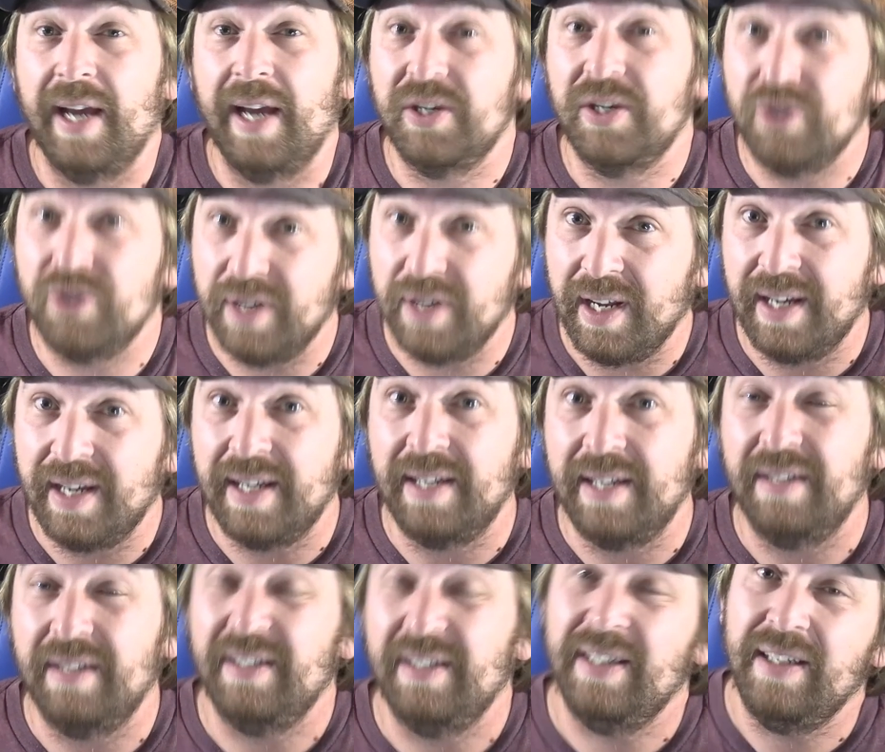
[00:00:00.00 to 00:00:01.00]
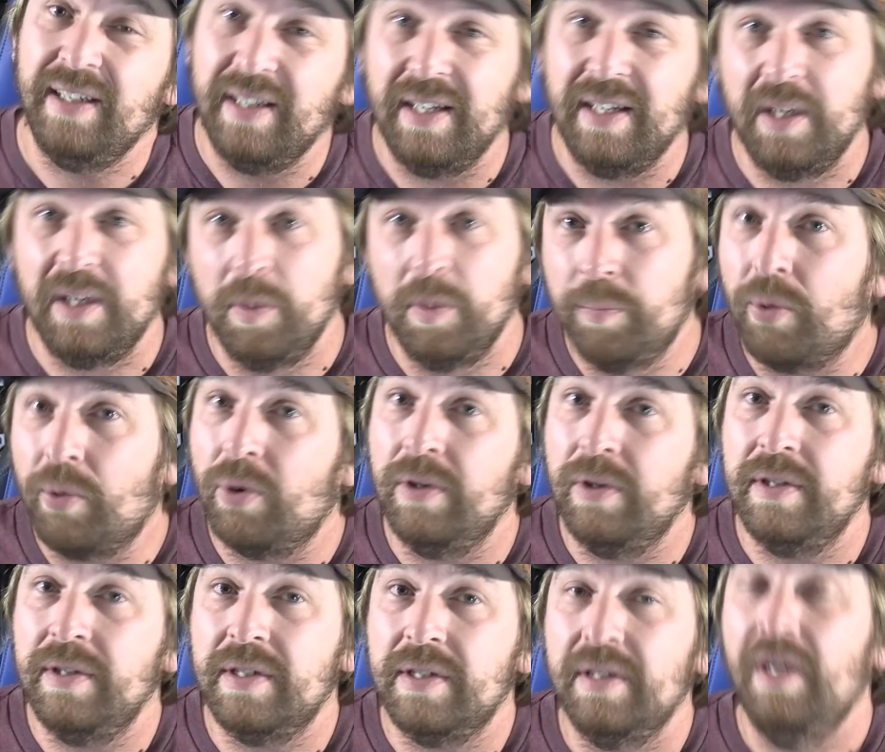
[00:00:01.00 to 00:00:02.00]
Extra deck,
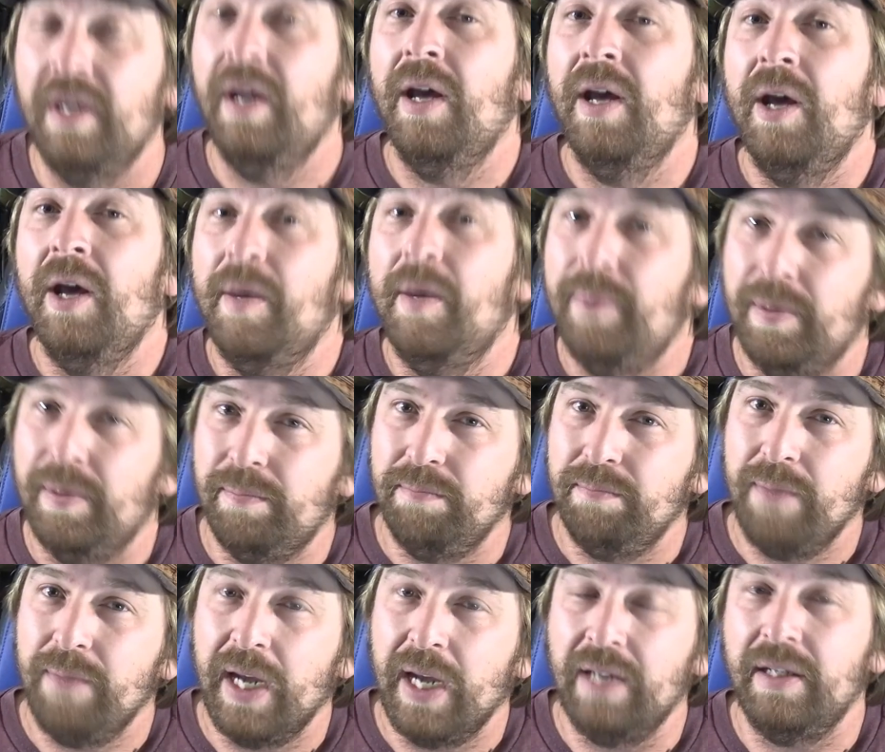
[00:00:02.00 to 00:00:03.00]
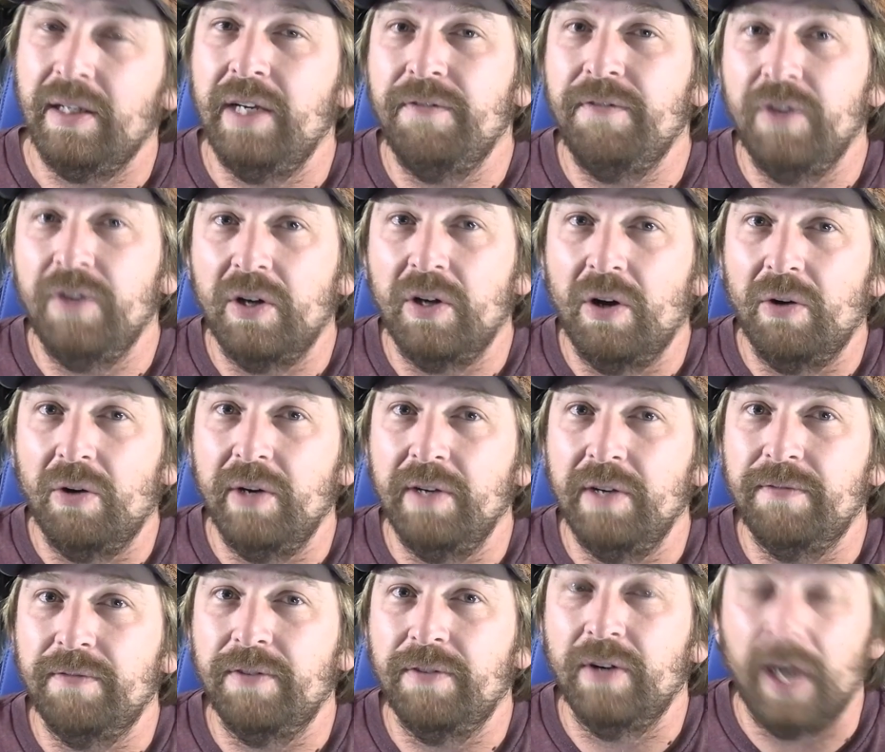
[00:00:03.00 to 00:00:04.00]
important, but mainly if you're
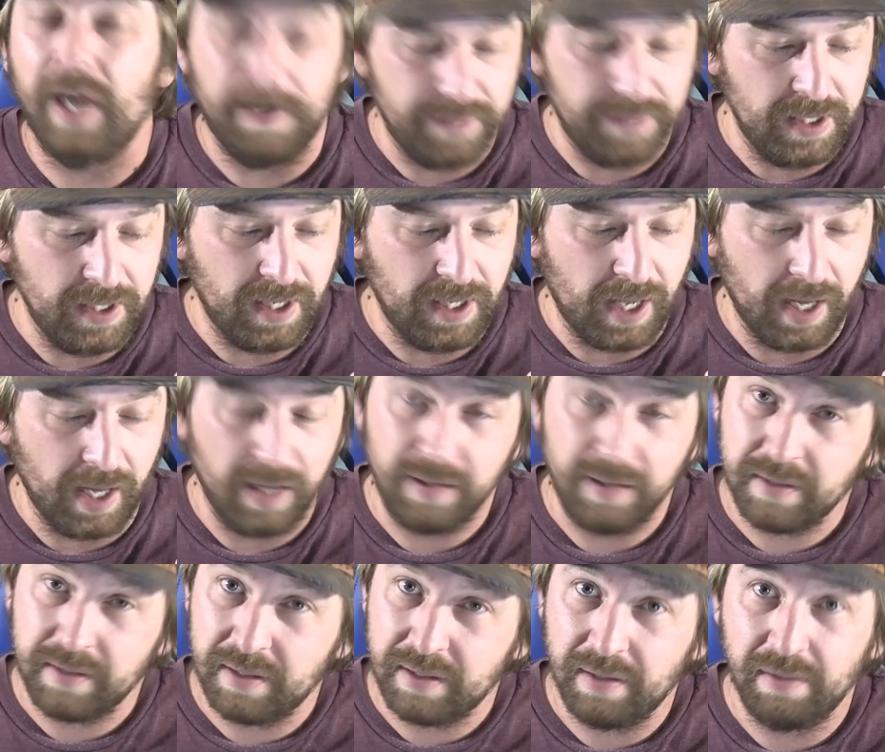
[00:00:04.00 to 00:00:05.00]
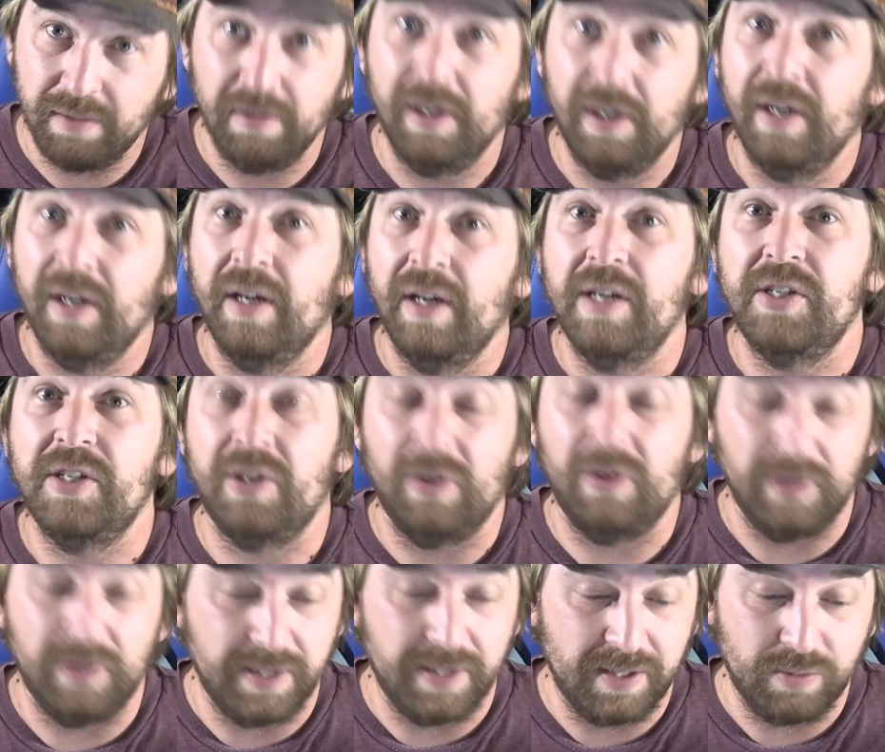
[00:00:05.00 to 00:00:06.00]
going for FTKs.
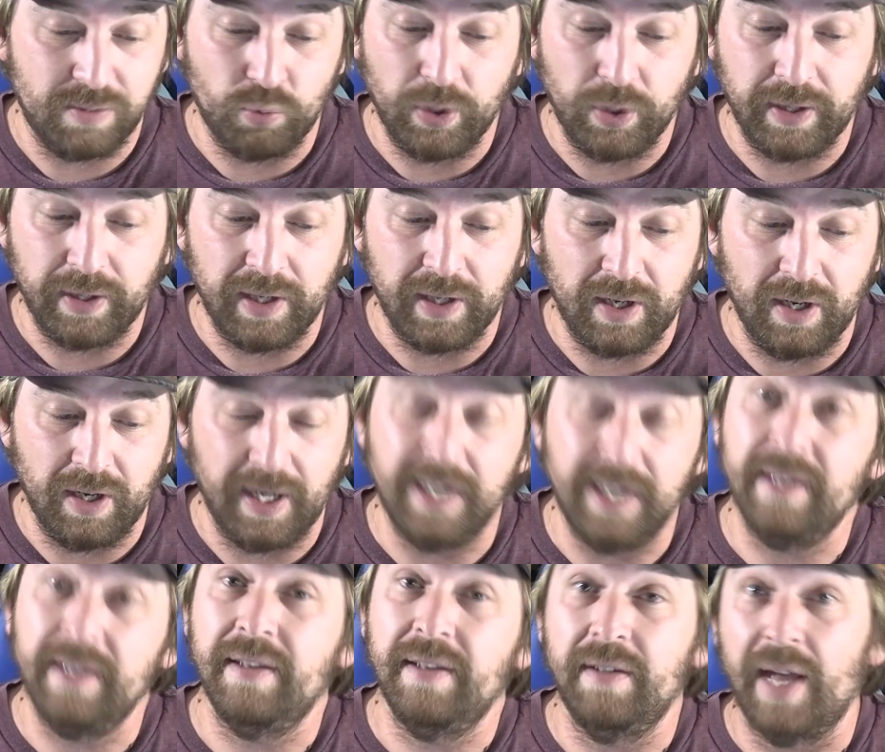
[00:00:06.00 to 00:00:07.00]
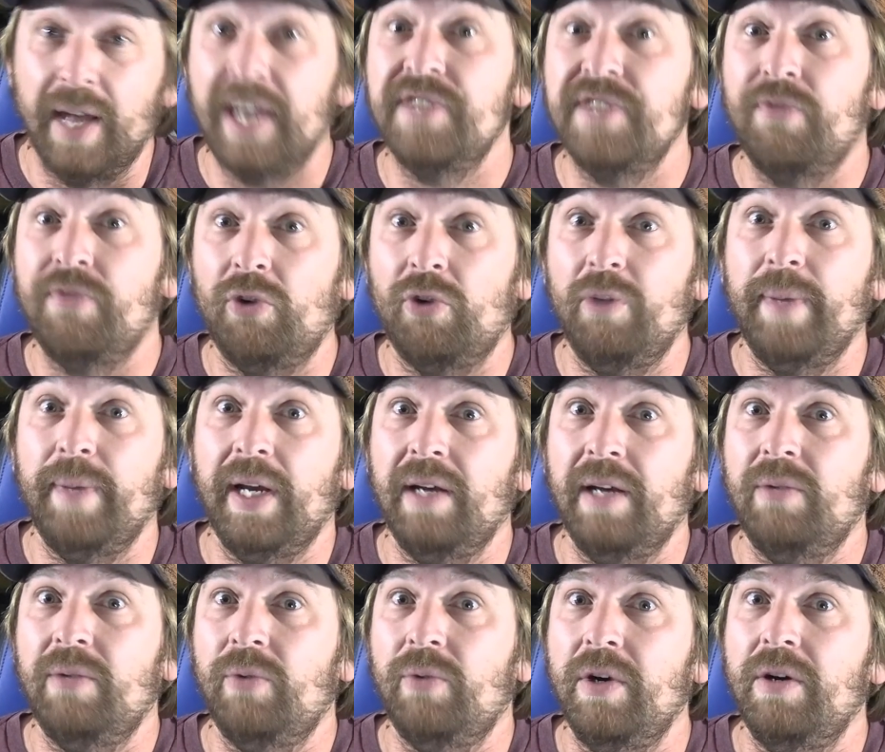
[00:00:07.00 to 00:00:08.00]
So it's really good at next
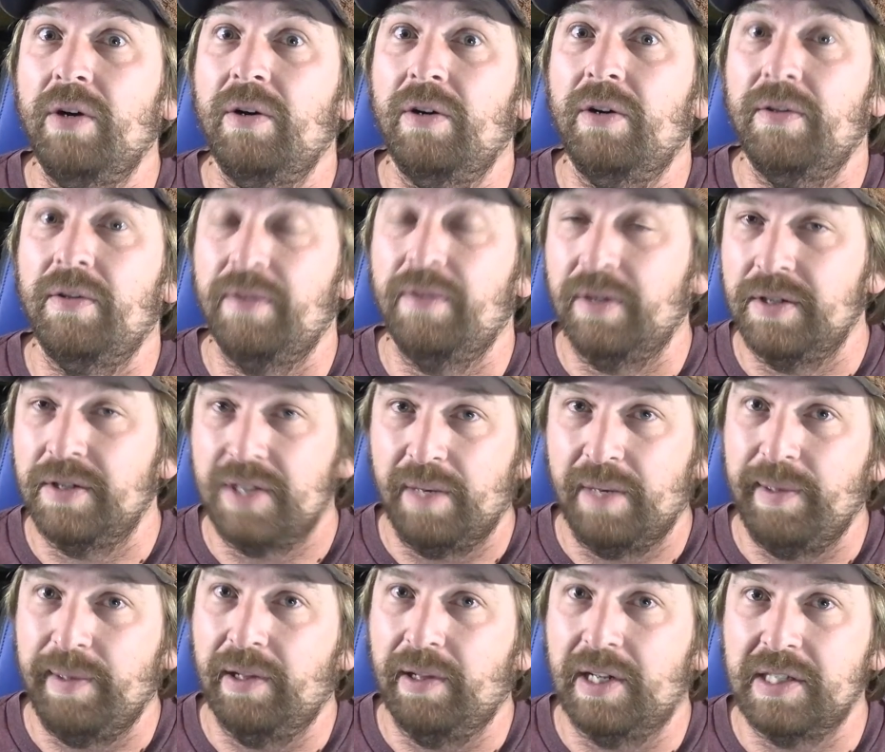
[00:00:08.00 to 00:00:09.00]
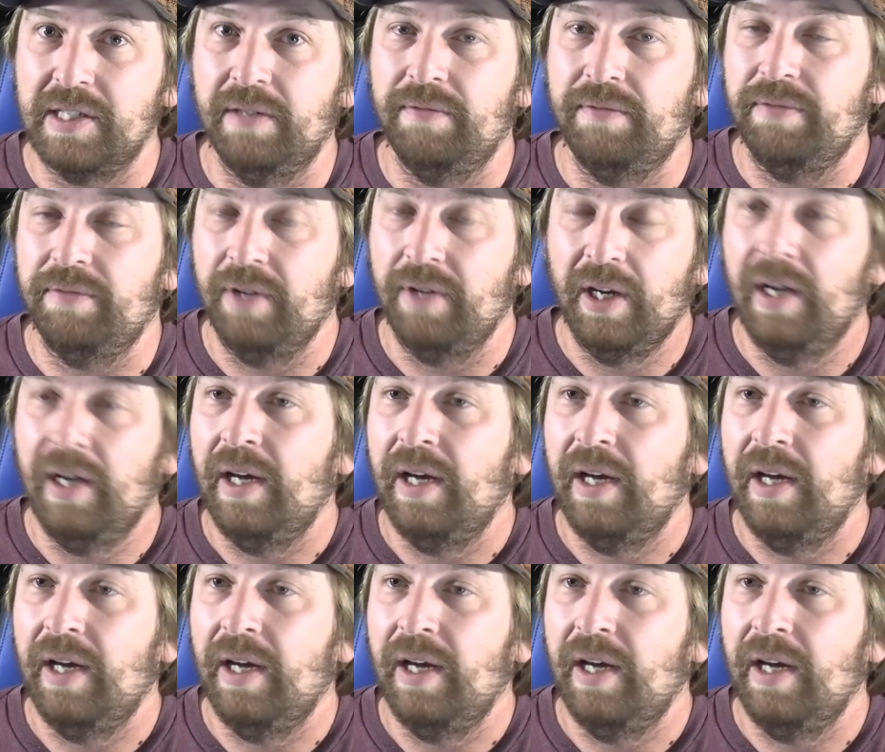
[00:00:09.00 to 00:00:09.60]
format where there's going to be lots of